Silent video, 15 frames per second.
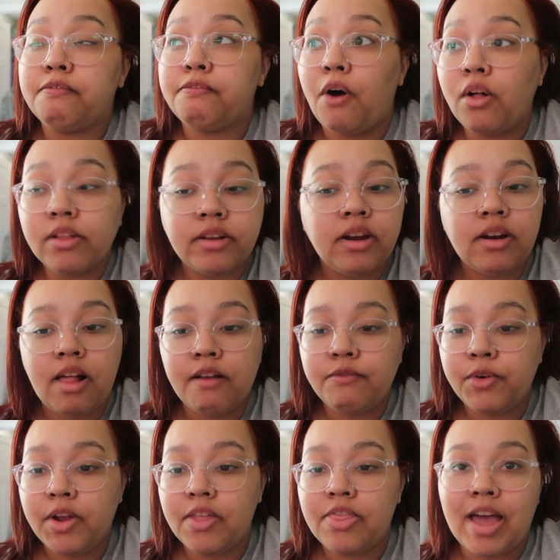fallen in love
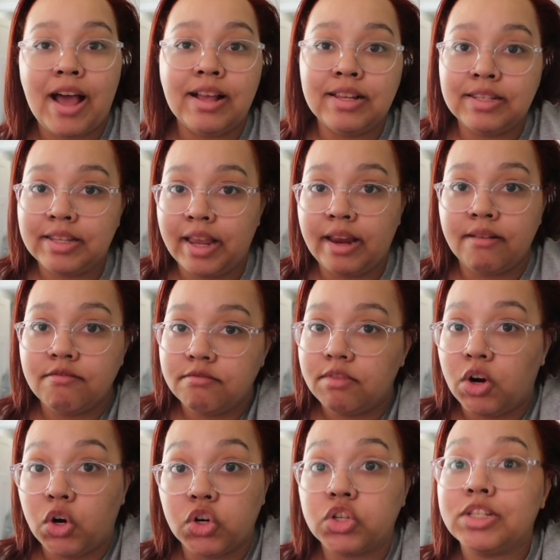with as like
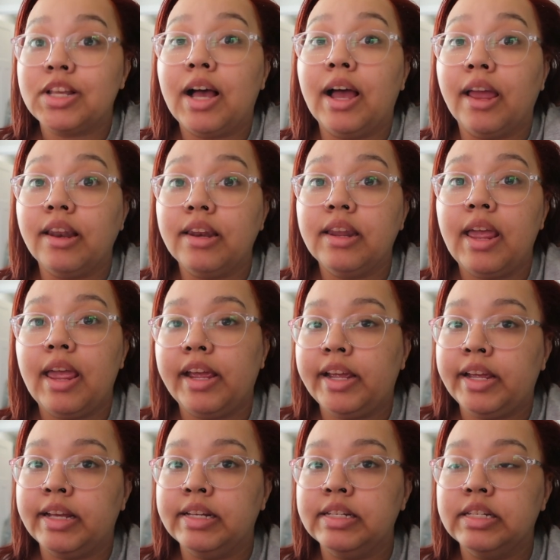her son
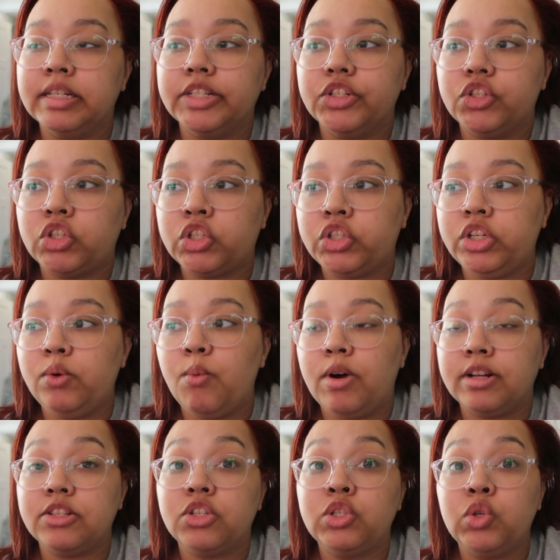and she
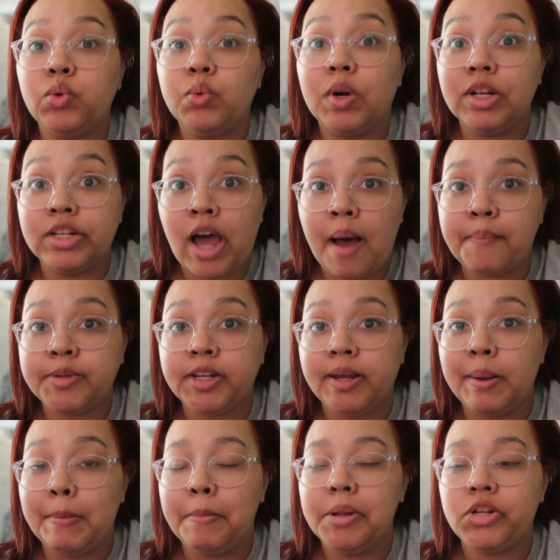wants to adopt
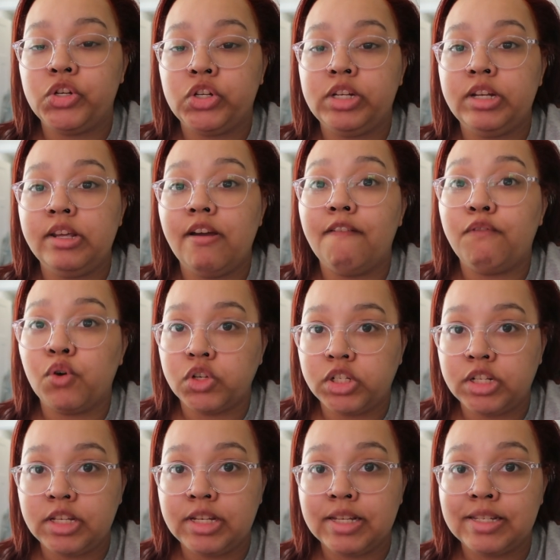him but she
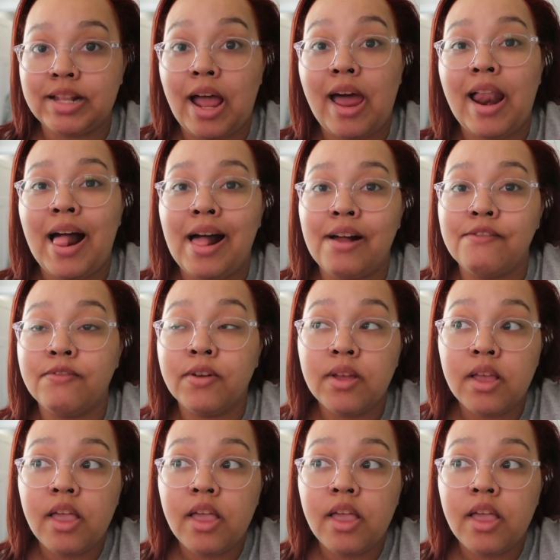unfortunately does not have